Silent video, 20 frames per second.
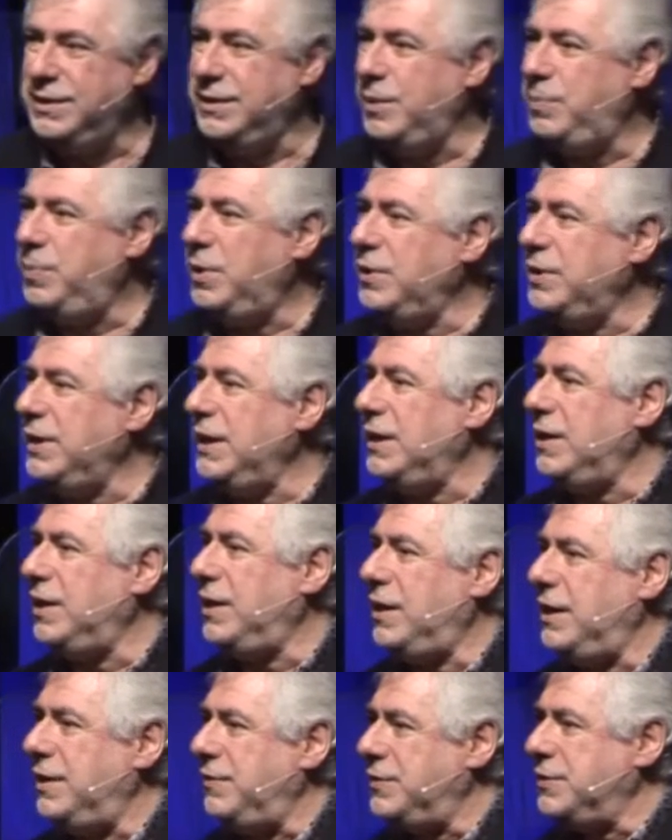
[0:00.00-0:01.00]
upon their
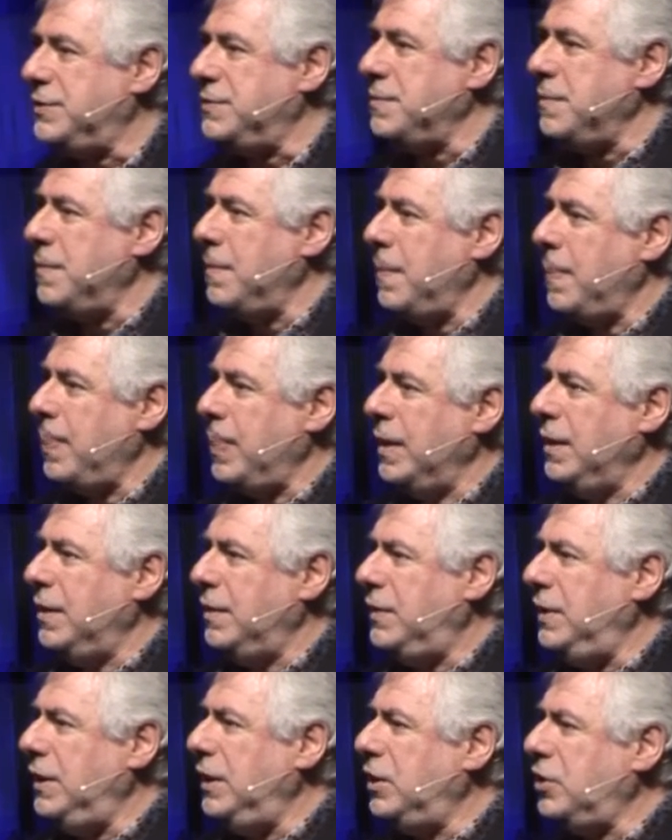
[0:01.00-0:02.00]
lives.
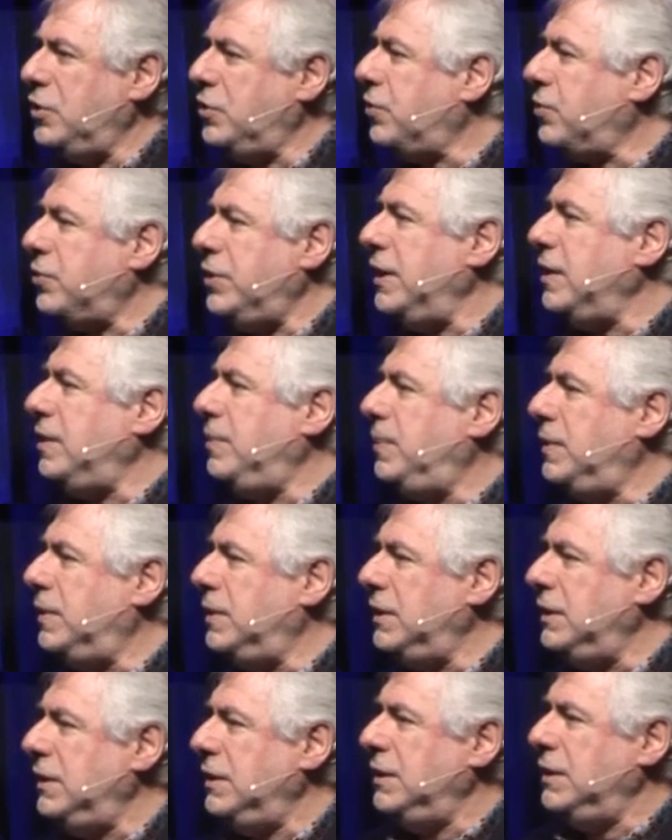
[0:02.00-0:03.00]
The
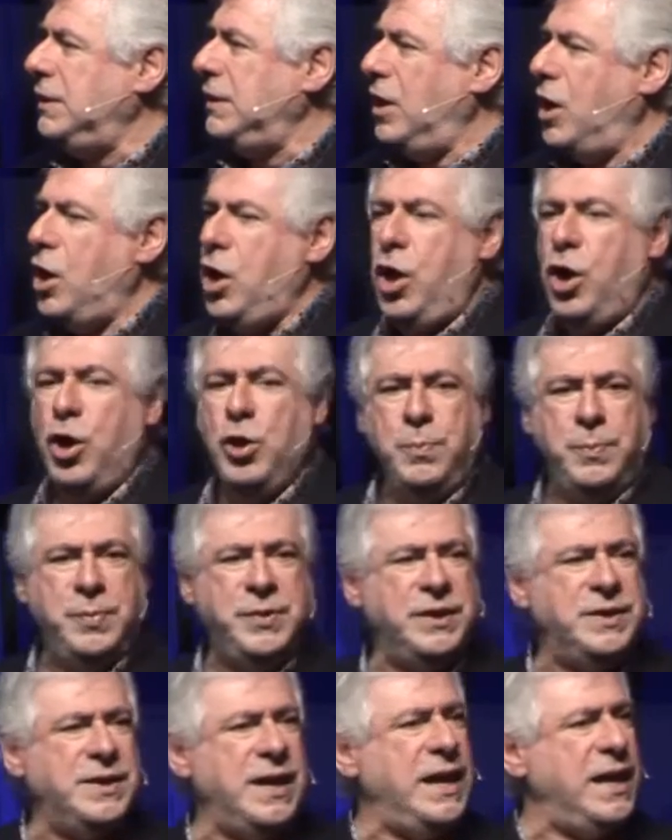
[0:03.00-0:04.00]
incredible hope
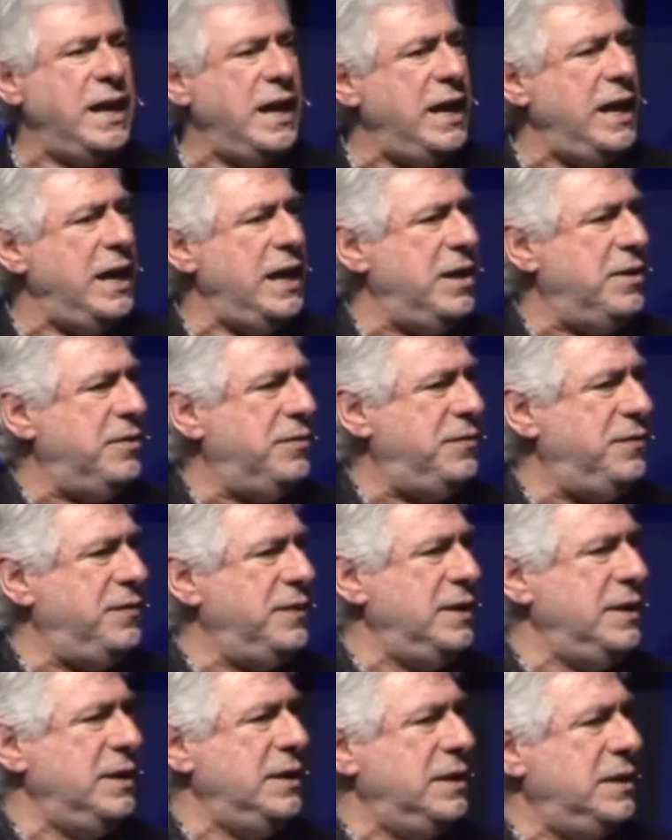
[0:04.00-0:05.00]
that they have
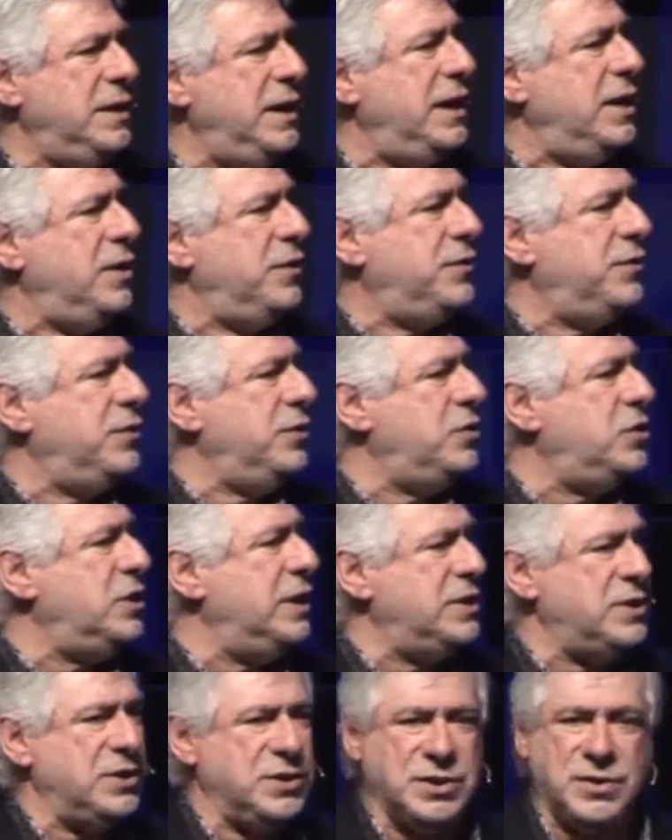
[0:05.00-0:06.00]
now through
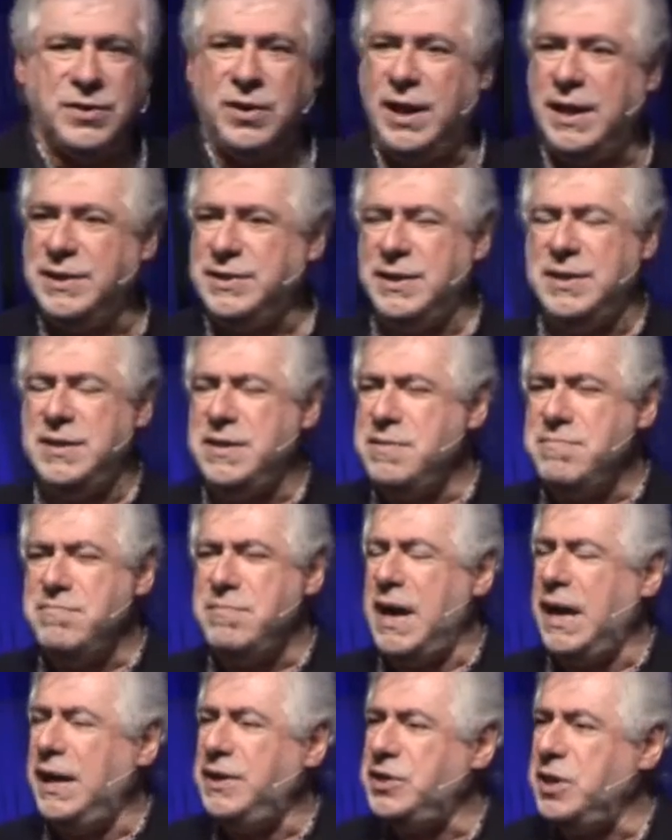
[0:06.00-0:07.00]
Jesus Christ and the
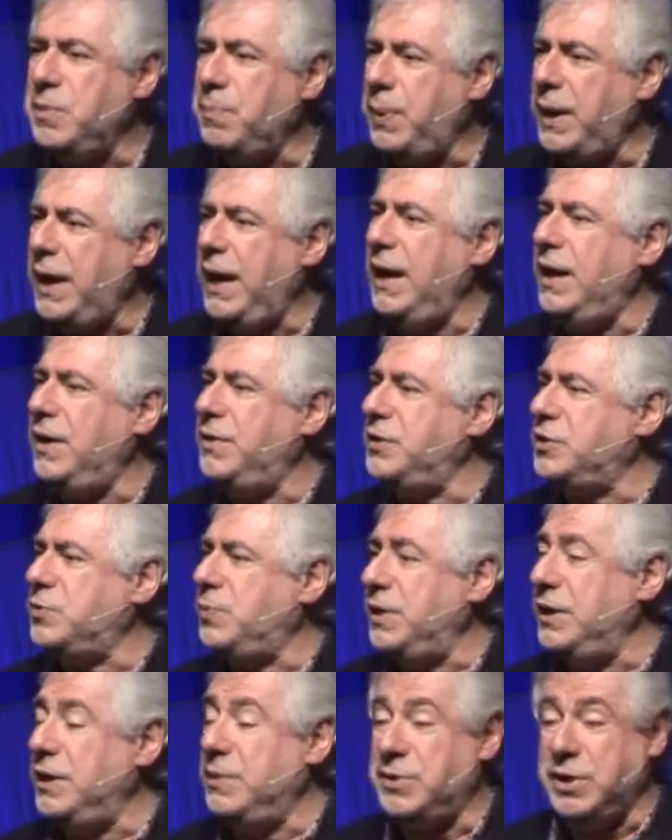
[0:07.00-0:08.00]
amazing power that's
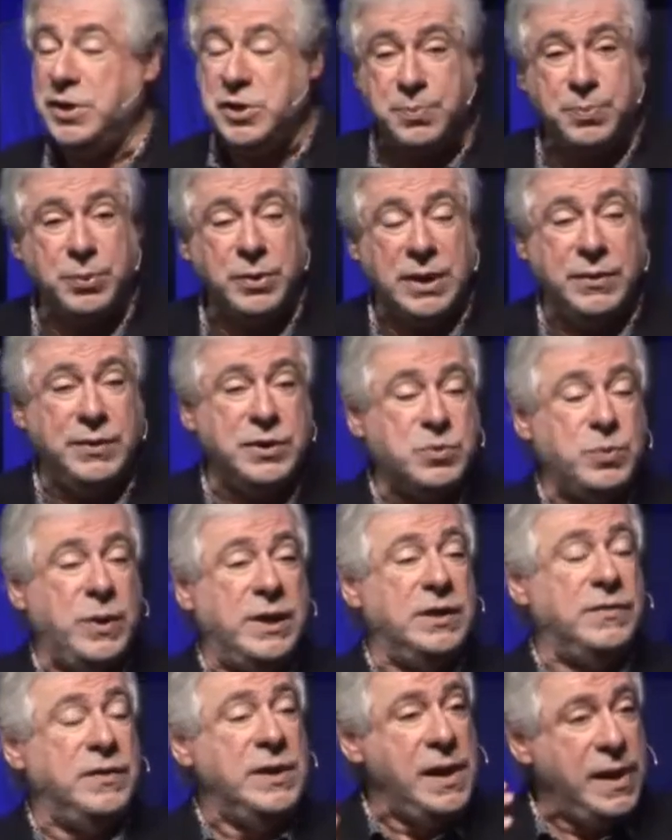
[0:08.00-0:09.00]
within them. So his prayer is
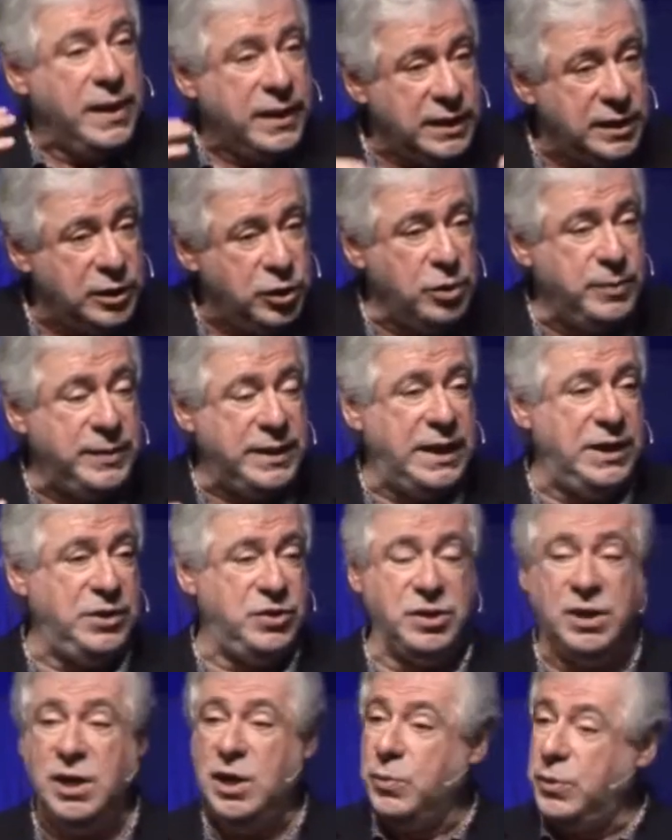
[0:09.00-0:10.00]
one of
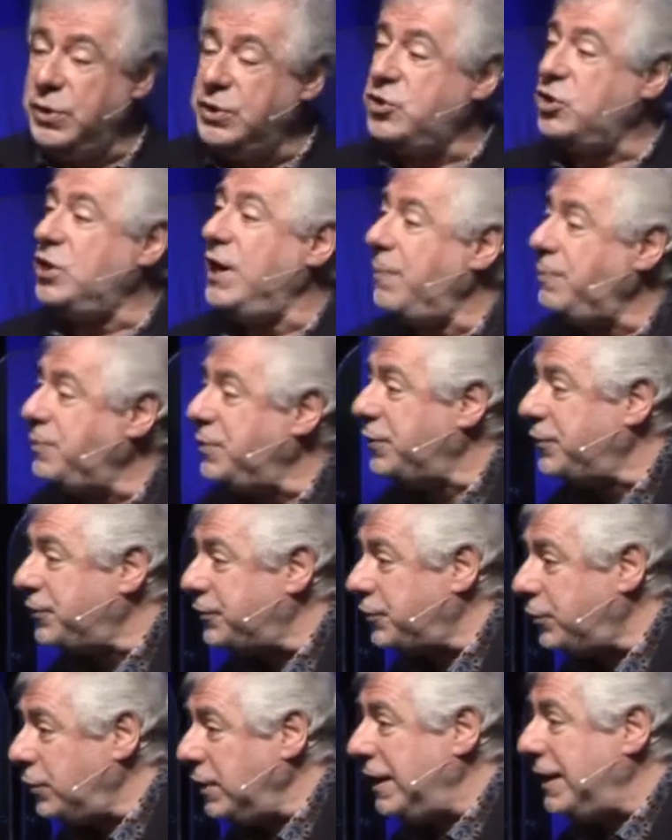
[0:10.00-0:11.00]
illumination. Whereas chapter
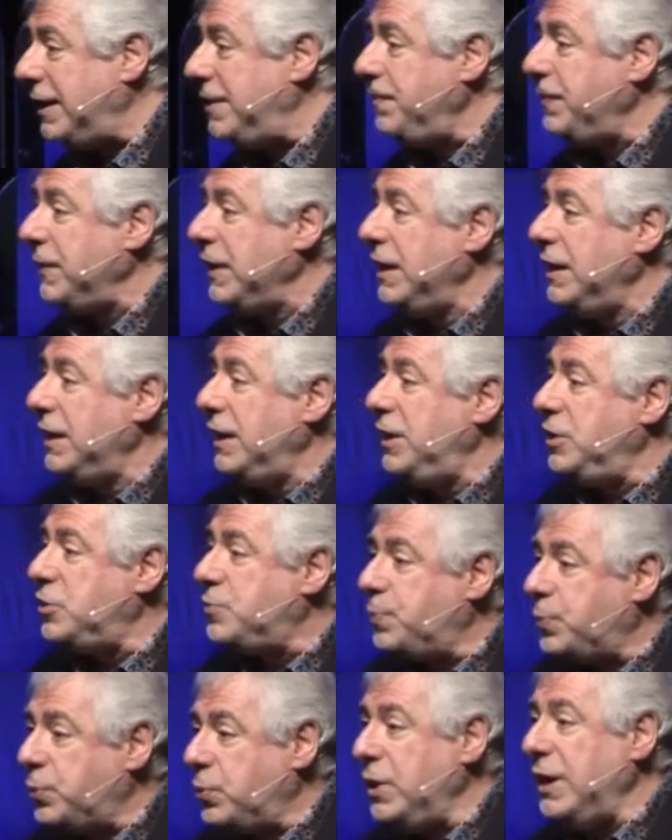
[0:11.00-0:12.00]
three, his
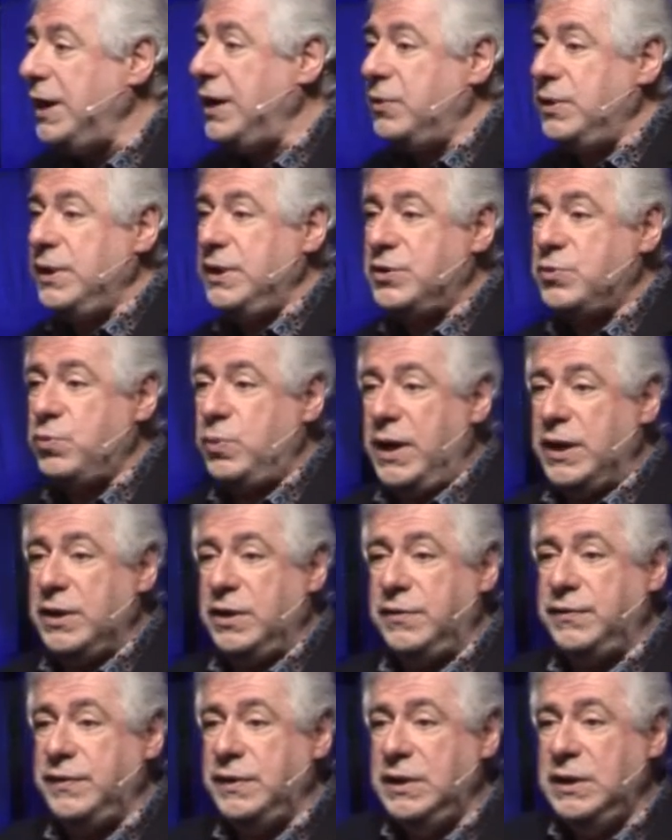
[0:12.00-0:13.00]
prayer is one
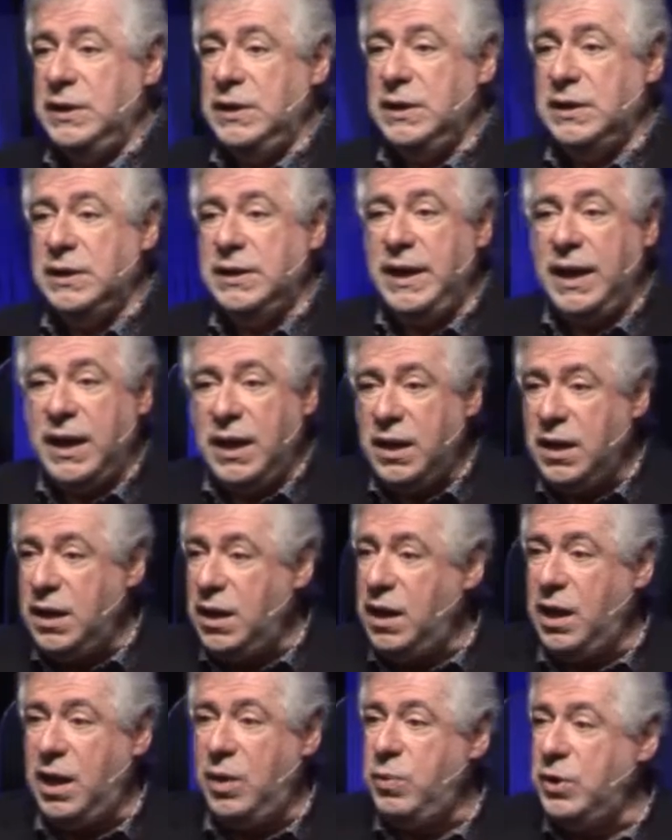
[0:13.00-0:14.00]
of, now
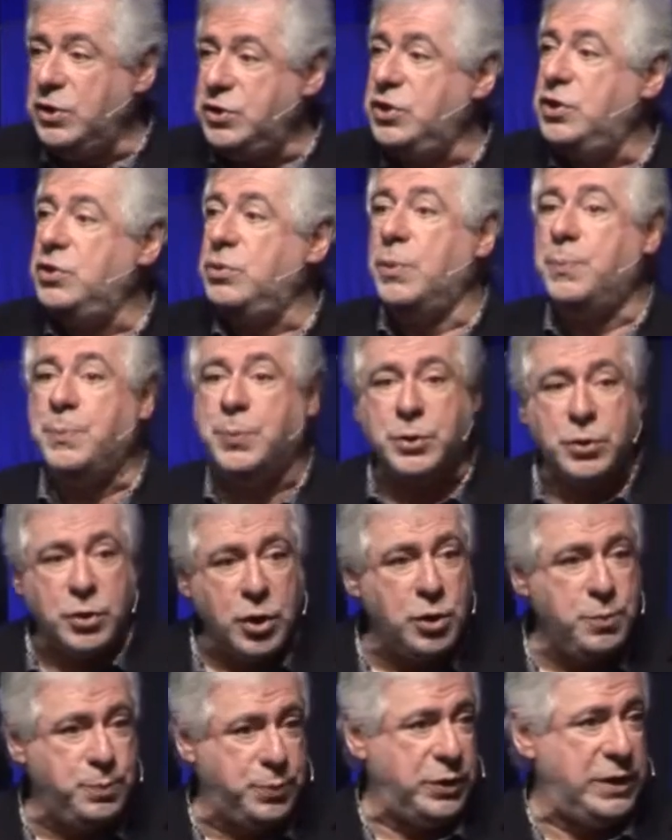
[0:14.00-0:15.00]
I want you to
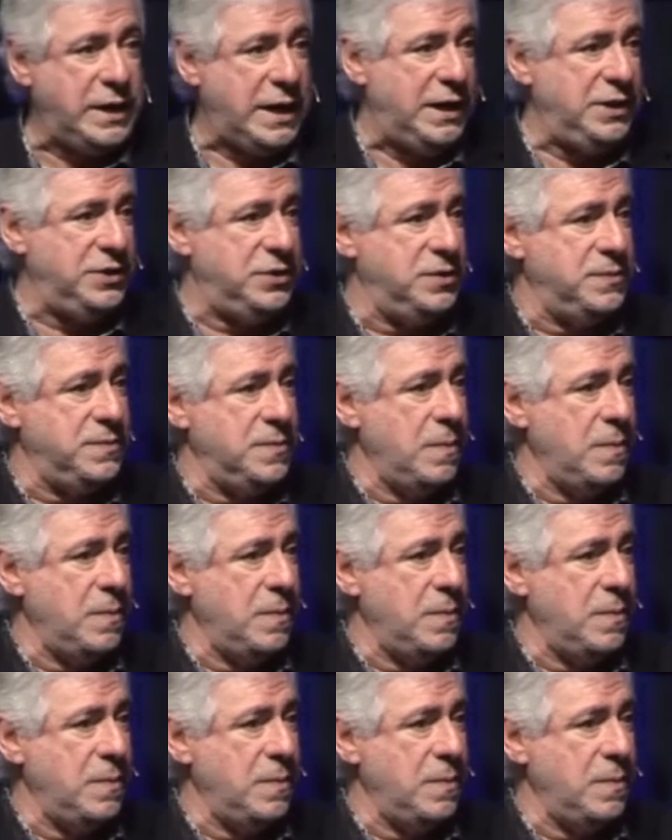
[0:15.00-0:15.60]
appropriate.